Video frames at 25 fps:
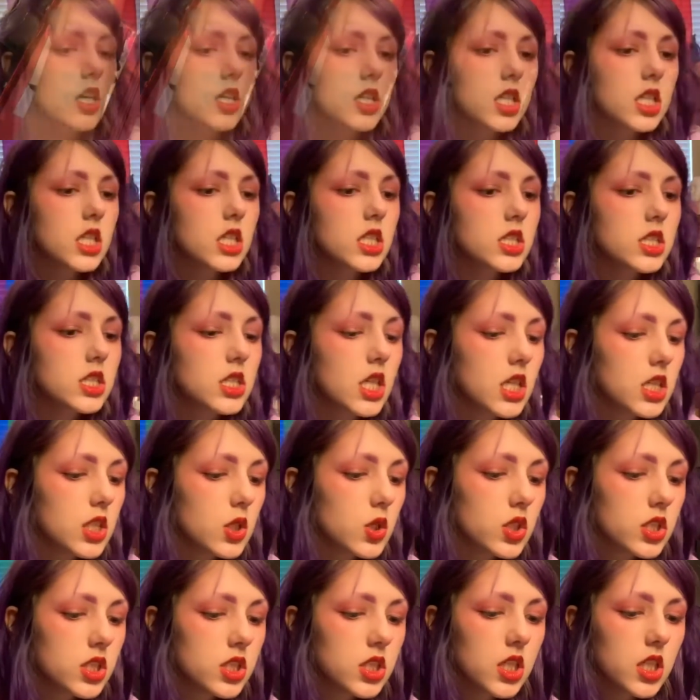are gonna start
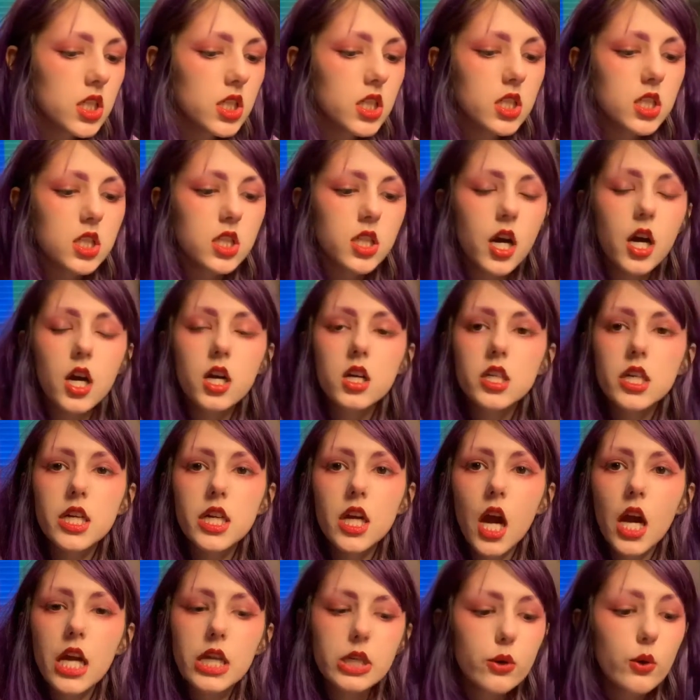noticing that like
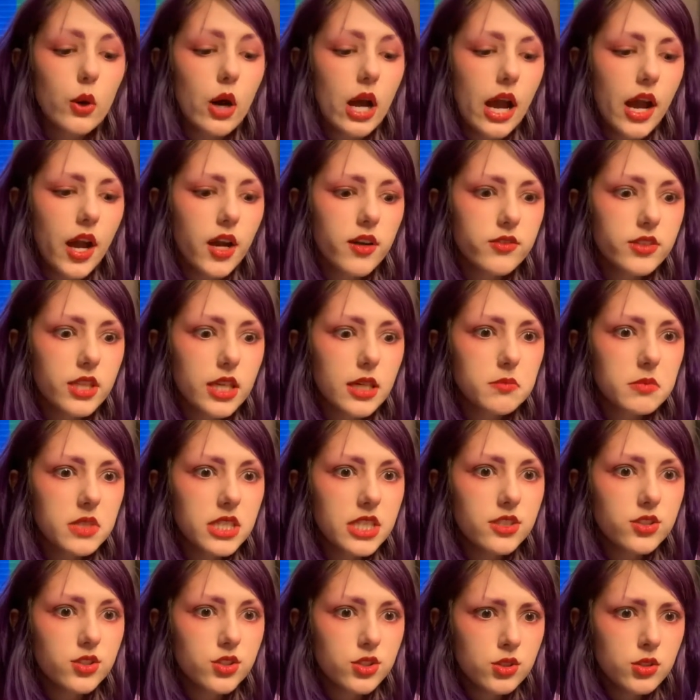I don't have that many
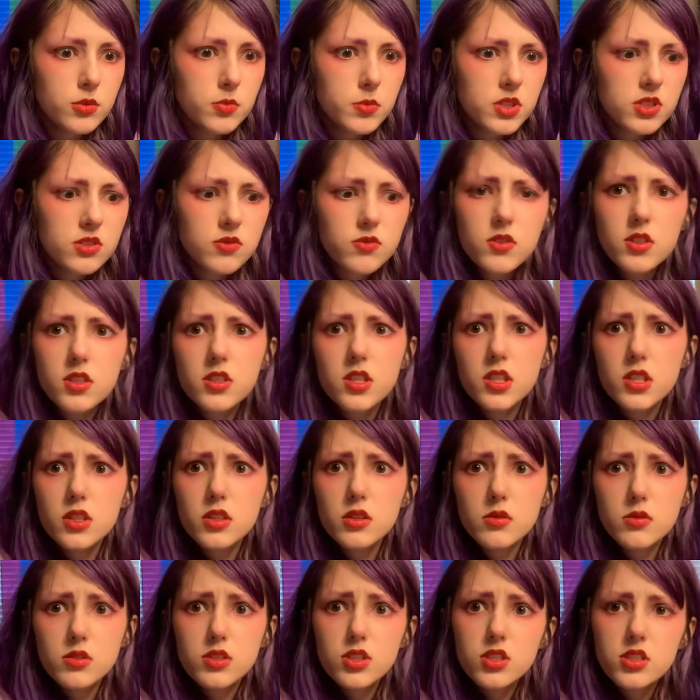dupes for the
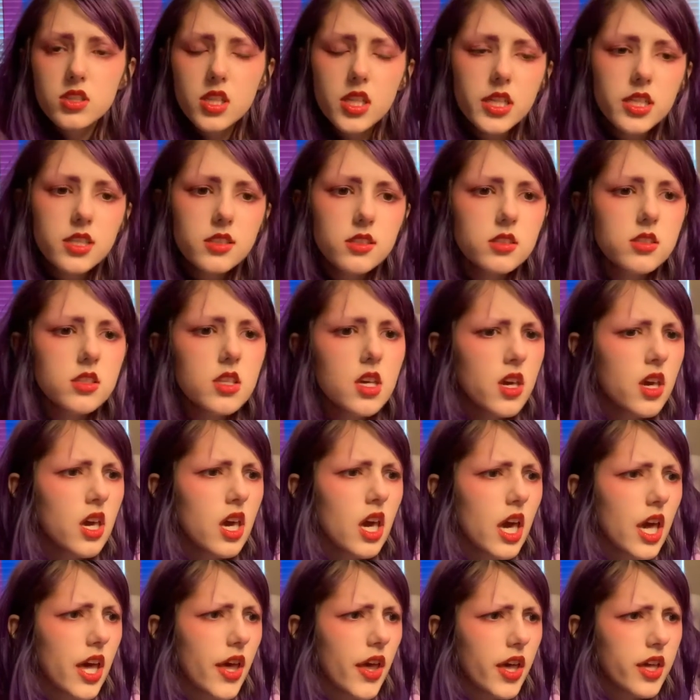nude shades,
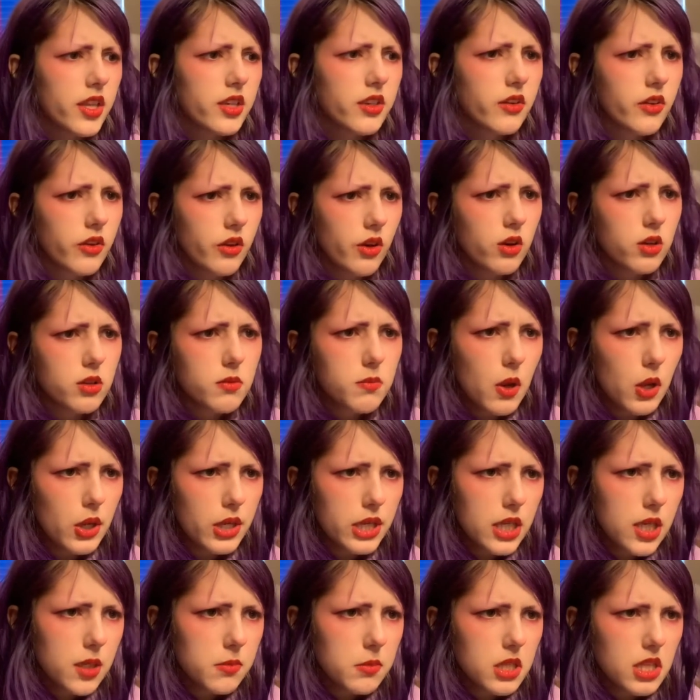and y'all are probably
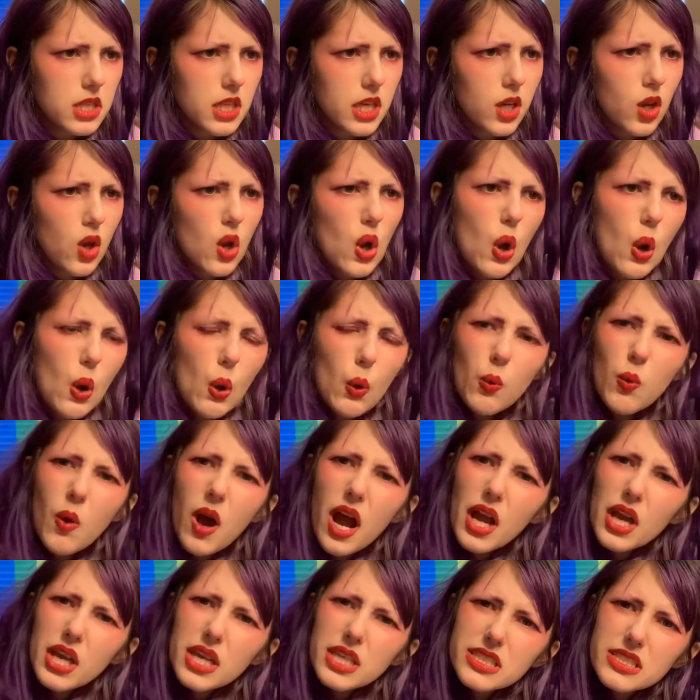gonna be like,
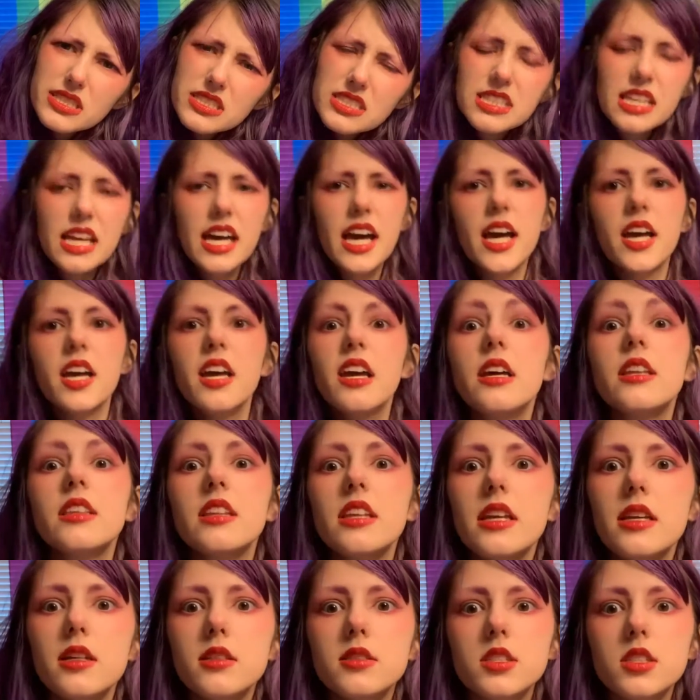why is that?
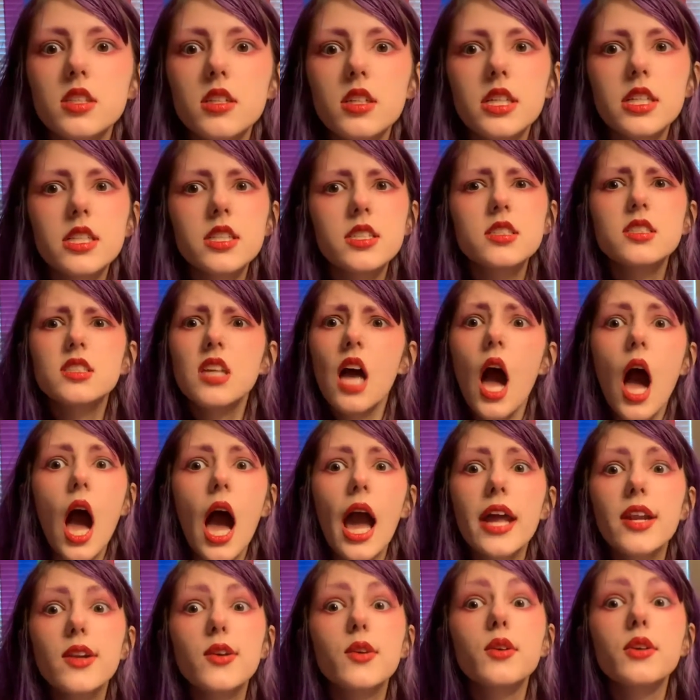The answer is I
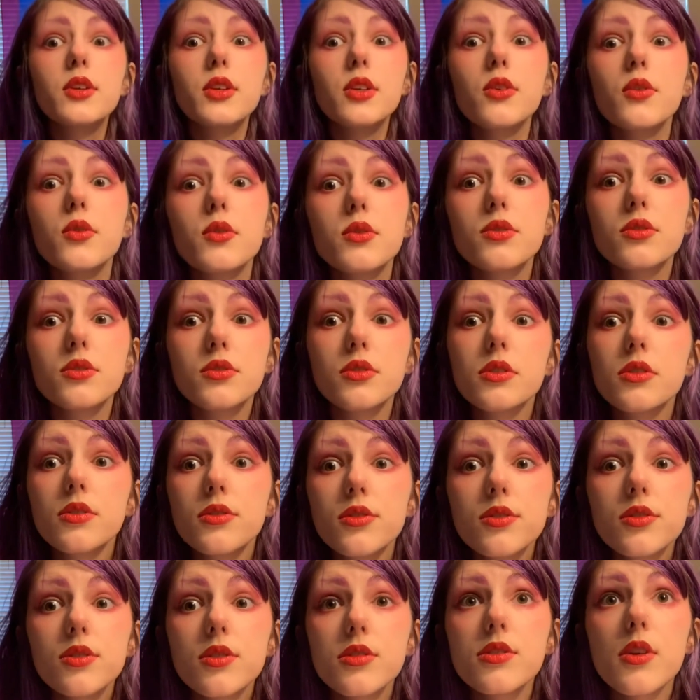don't use
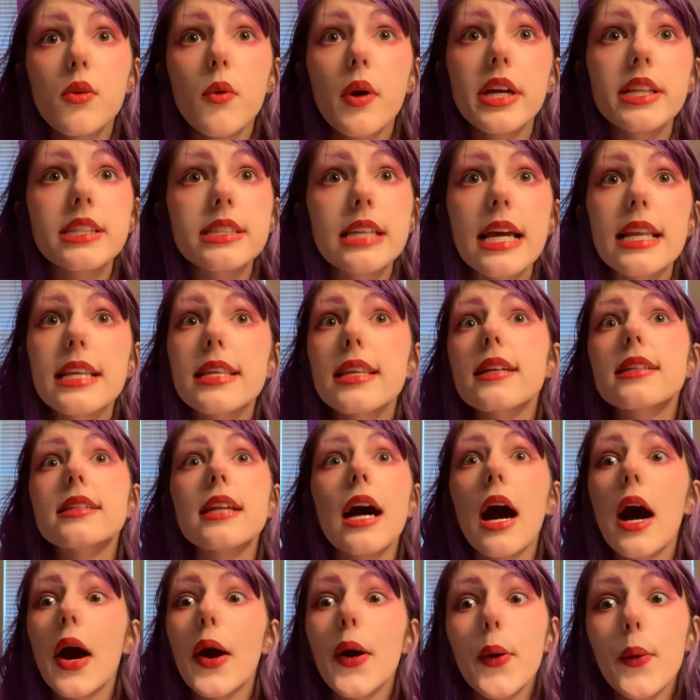nudes, so I tend to
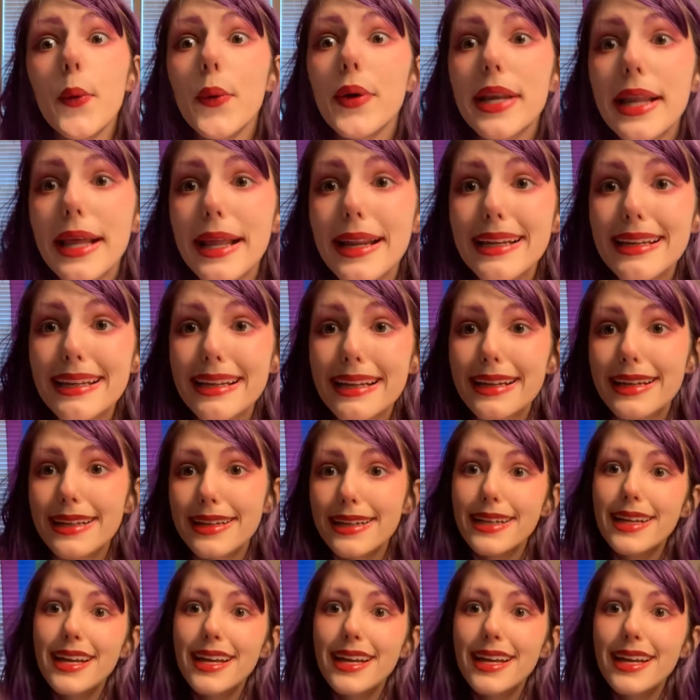not own any.